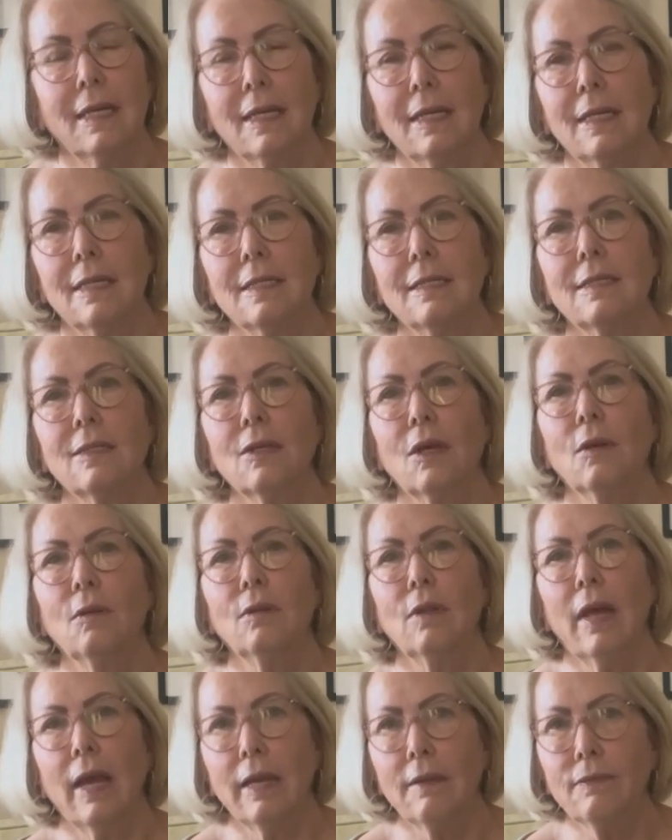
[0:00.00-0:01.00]
So
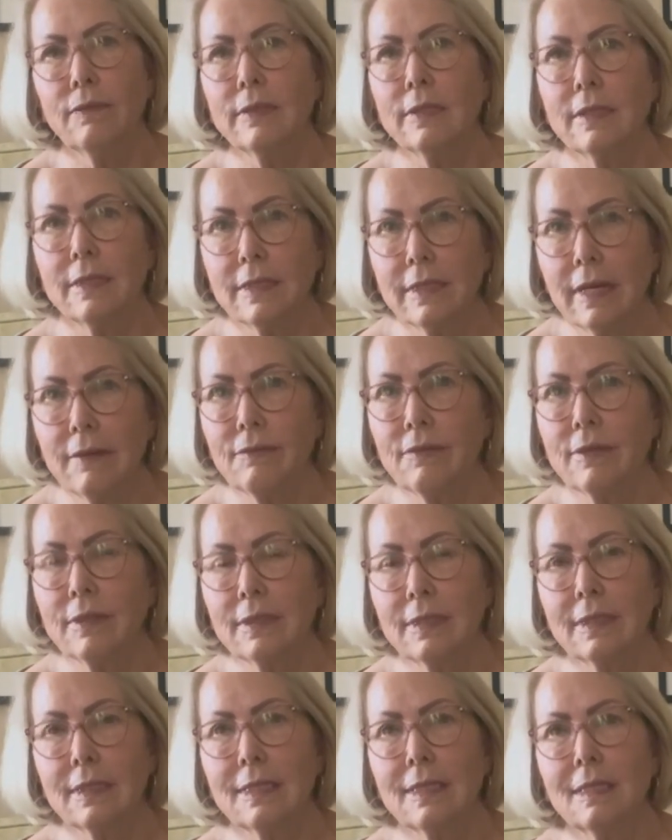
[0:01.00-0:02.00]
life is
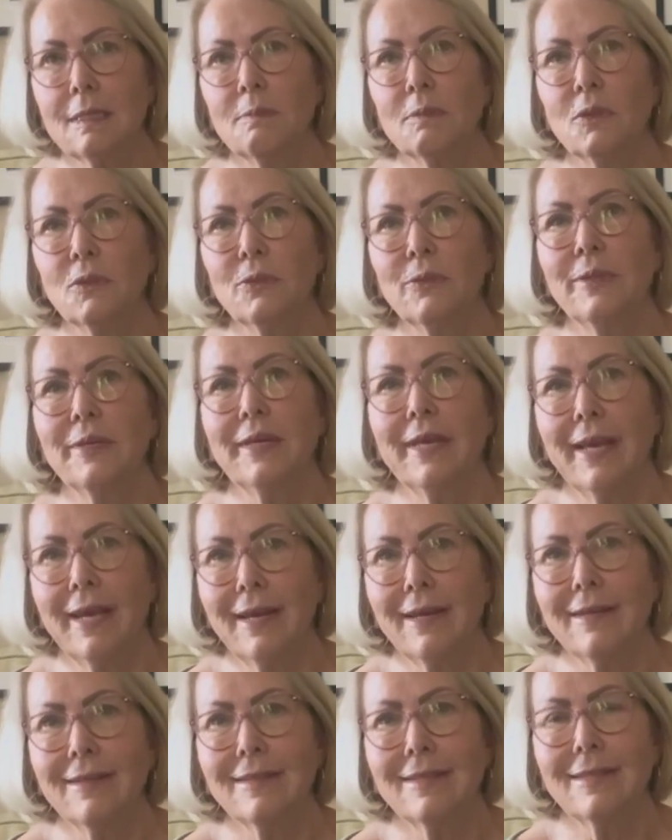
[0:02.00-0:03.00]
definitely smoothing
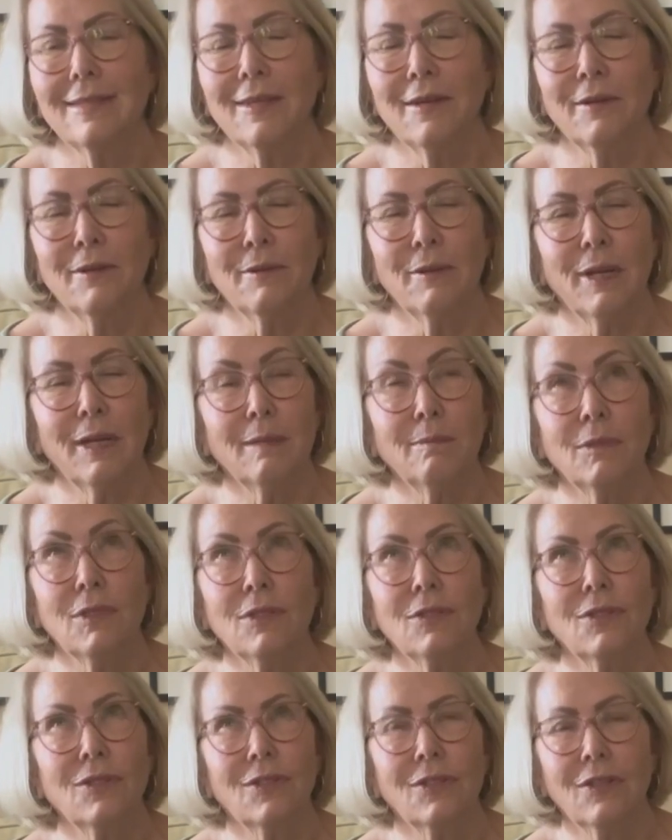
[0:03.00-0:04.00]
out. So I'm
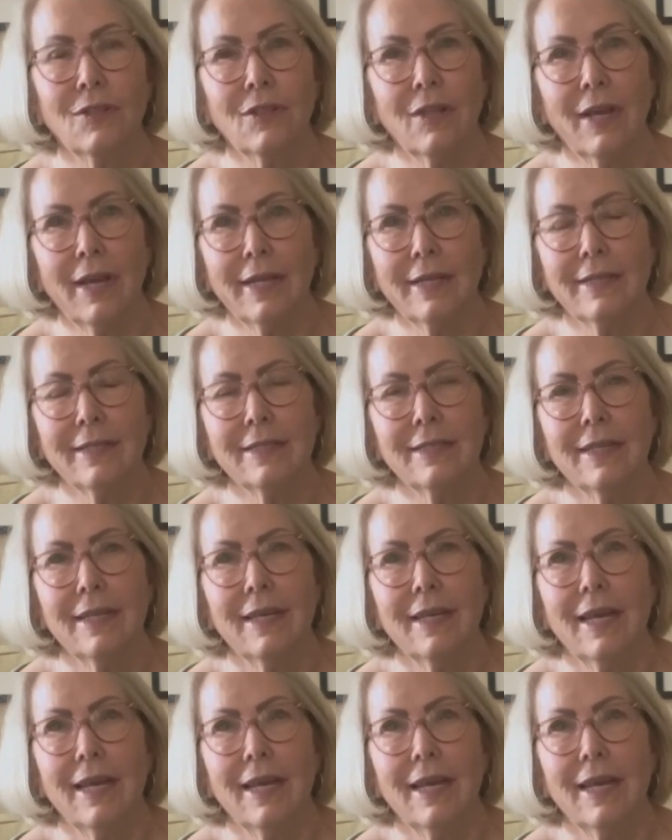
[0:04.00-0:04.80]
just delighted.